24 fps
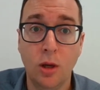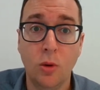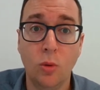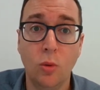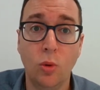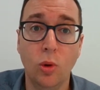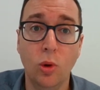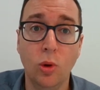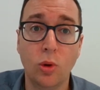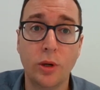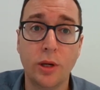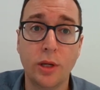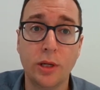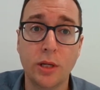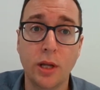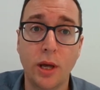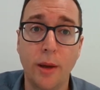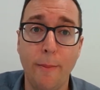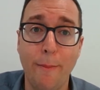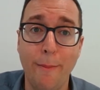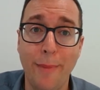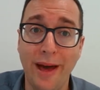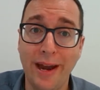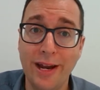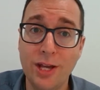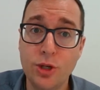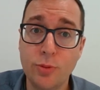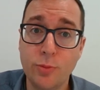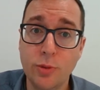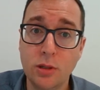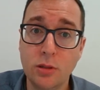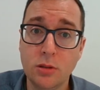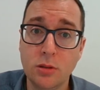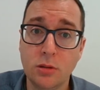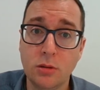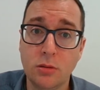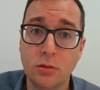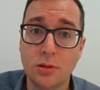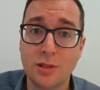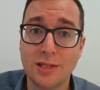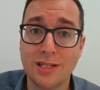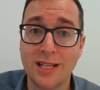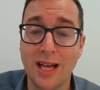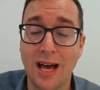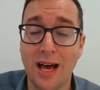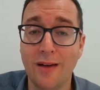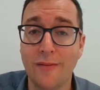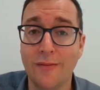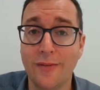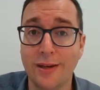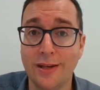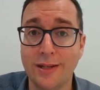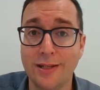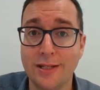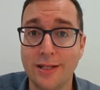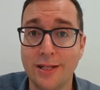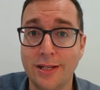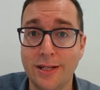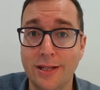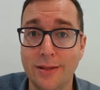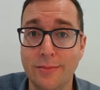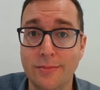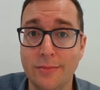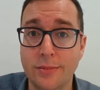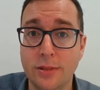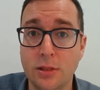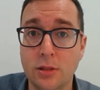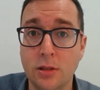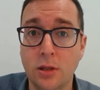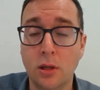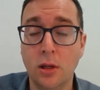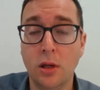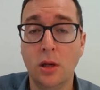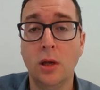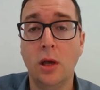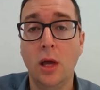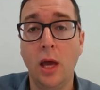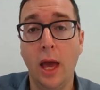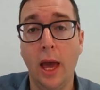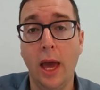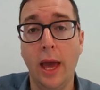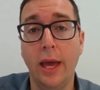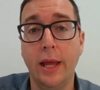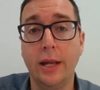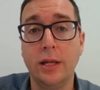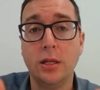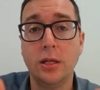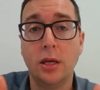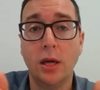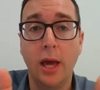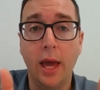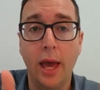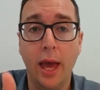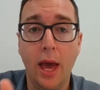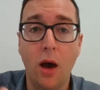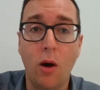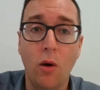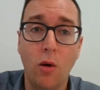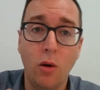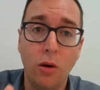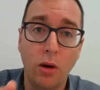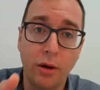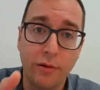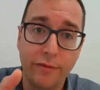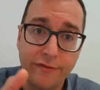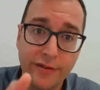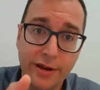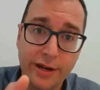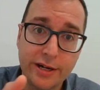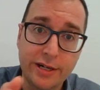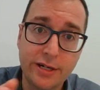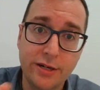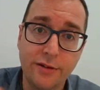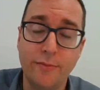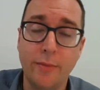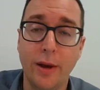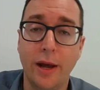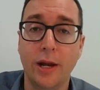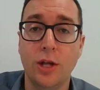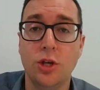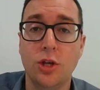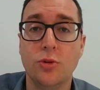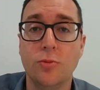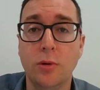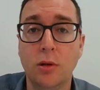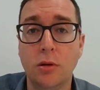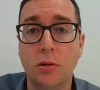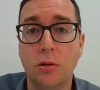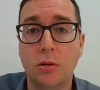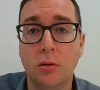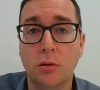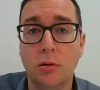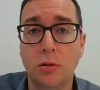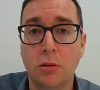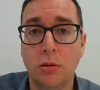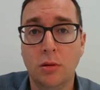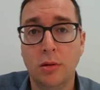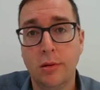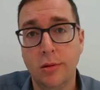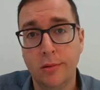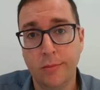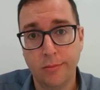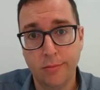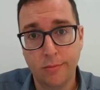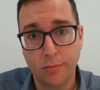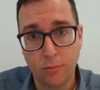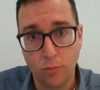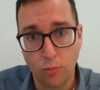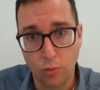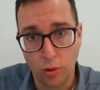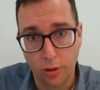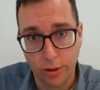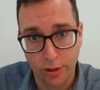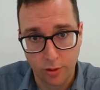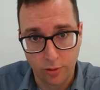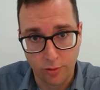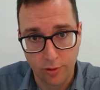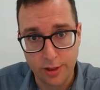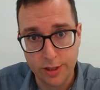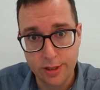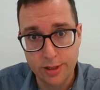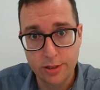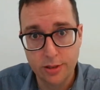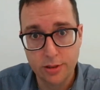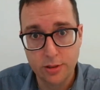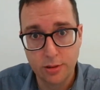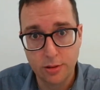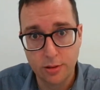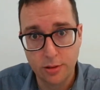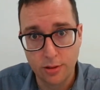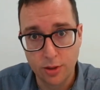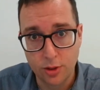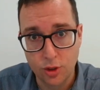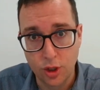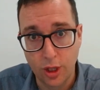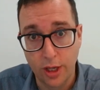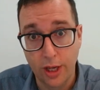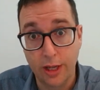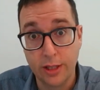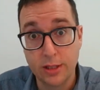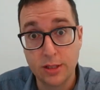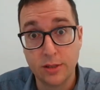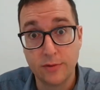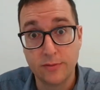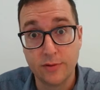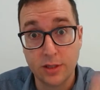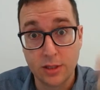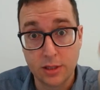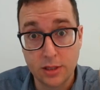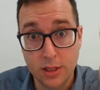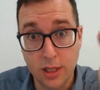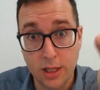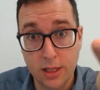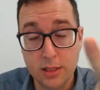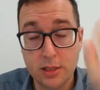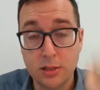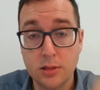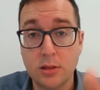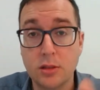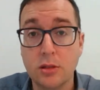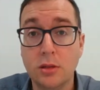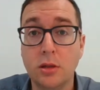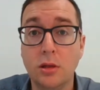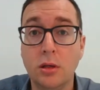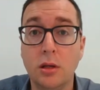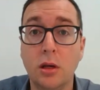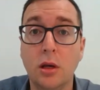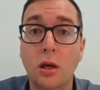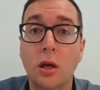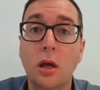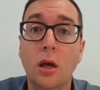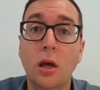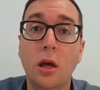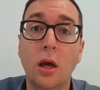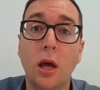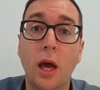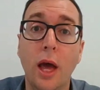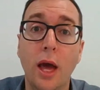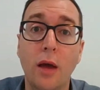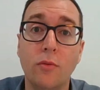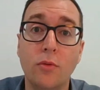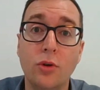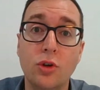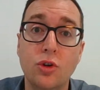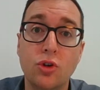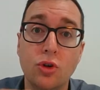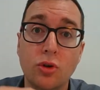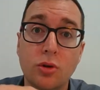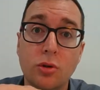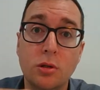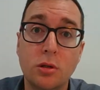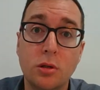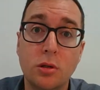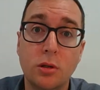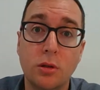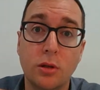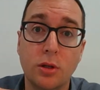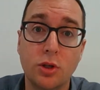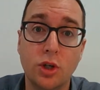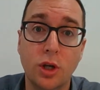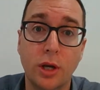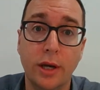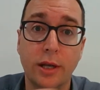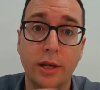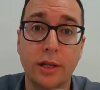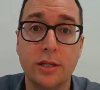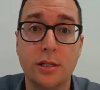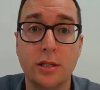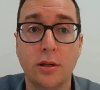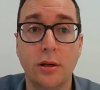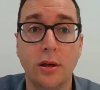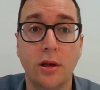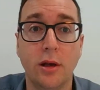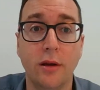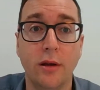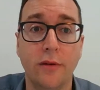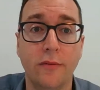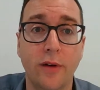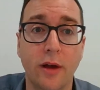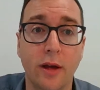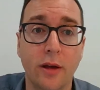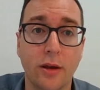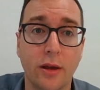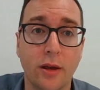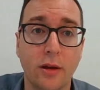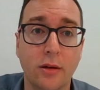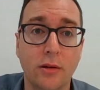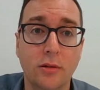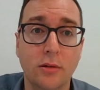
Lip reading: We'll look at management, staffing and teams, and how effective management will increase the chance of success and reduce the chance of failure.